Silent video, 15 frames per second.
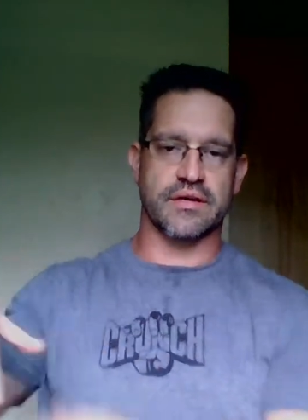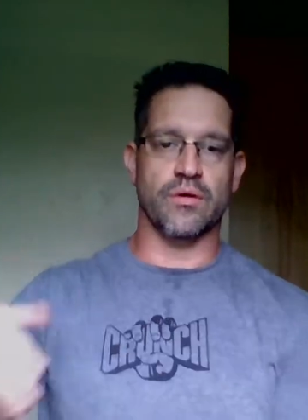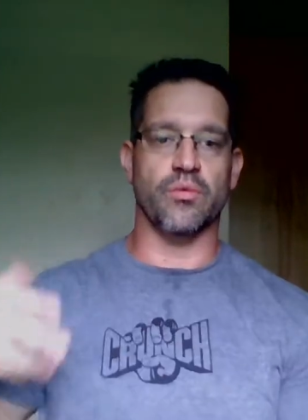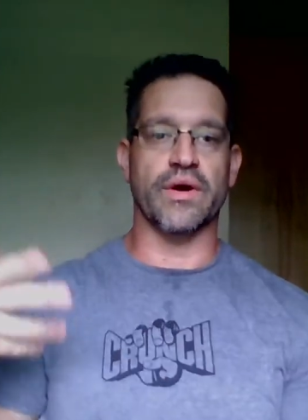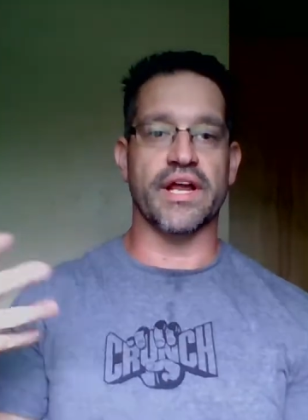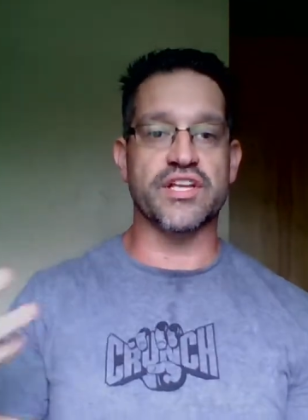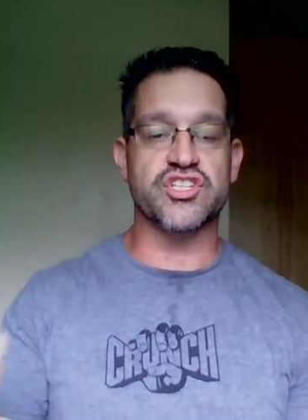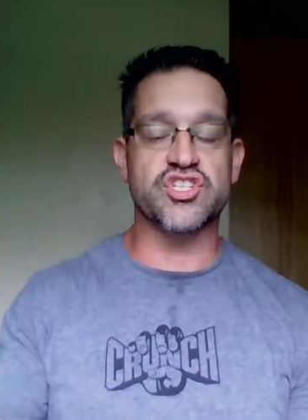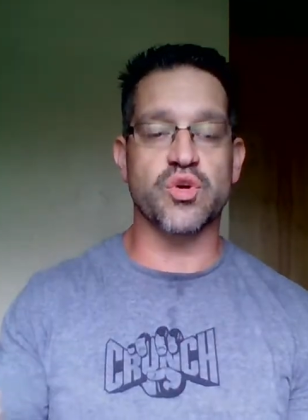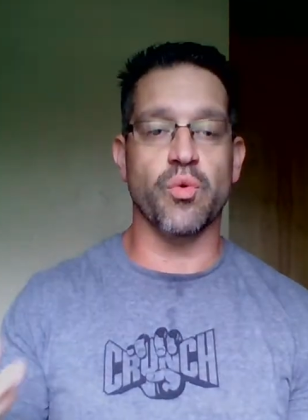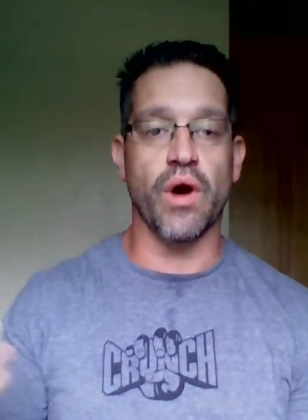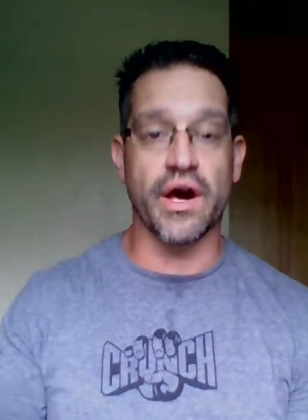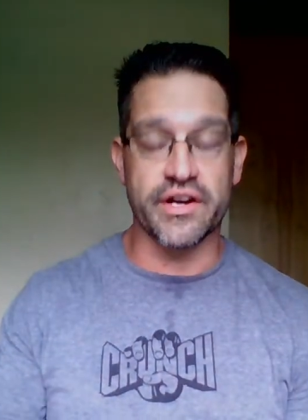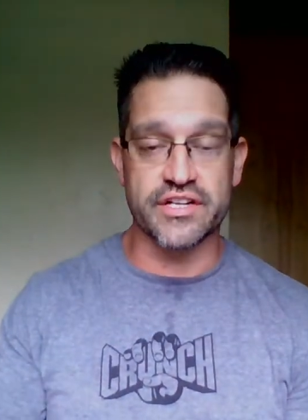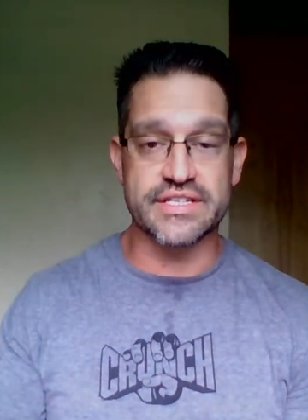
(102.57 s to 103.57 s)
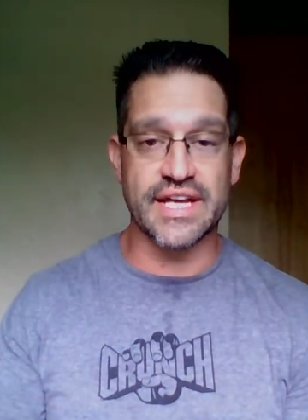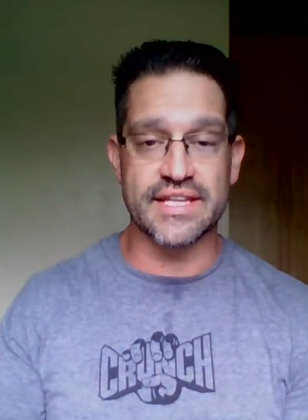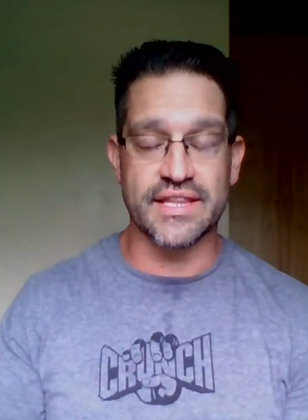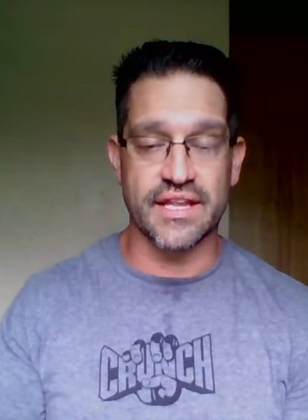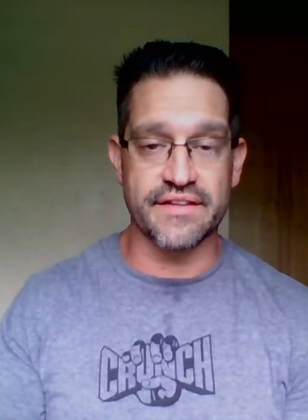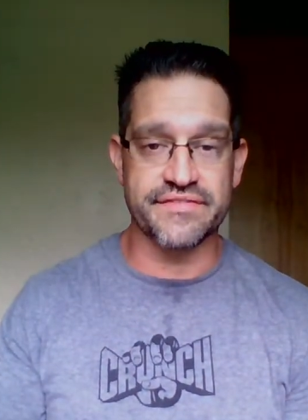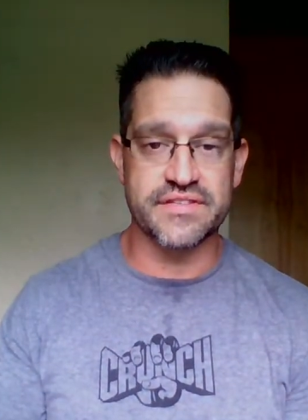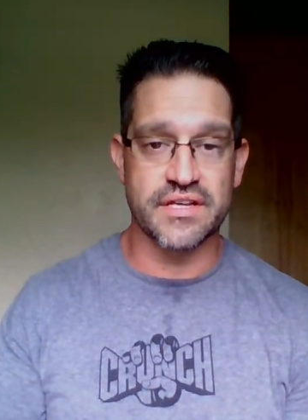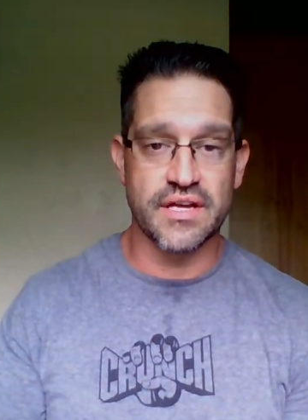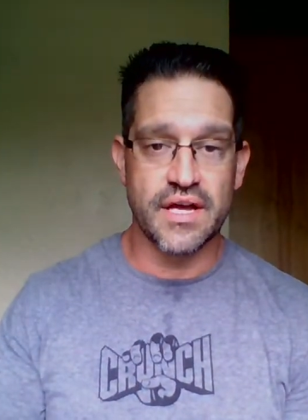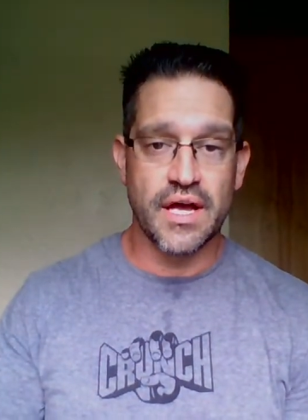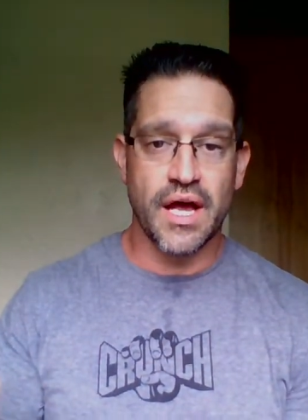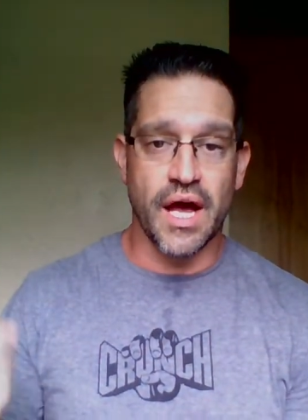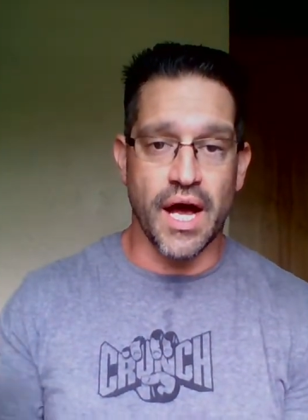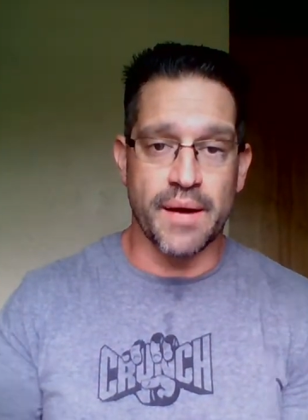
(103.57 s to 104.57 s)
When I squat or deadlift,
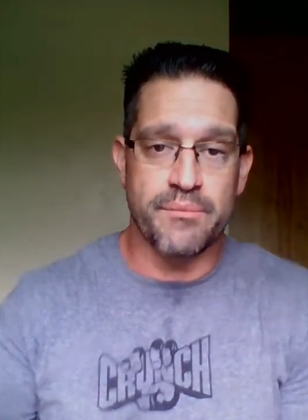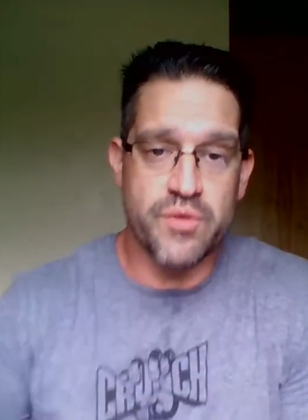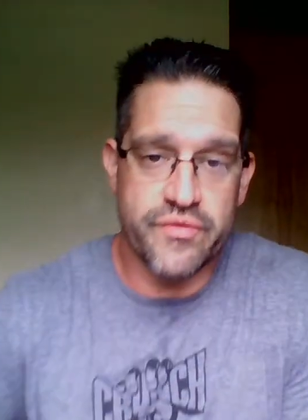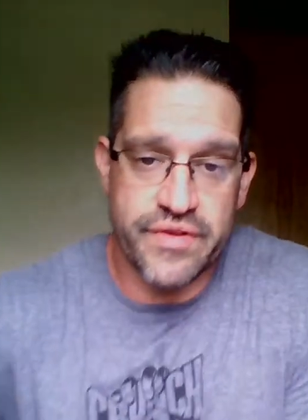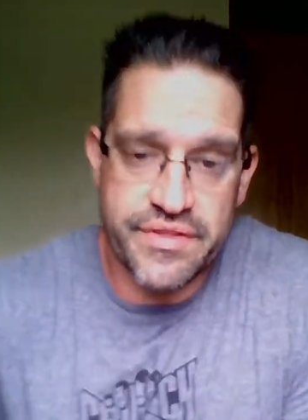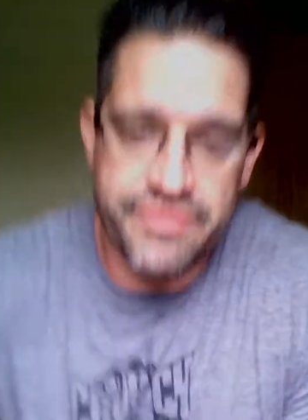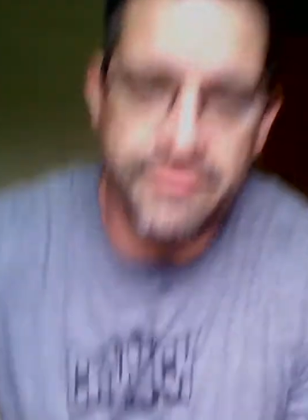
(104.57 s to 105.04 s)
I'm moving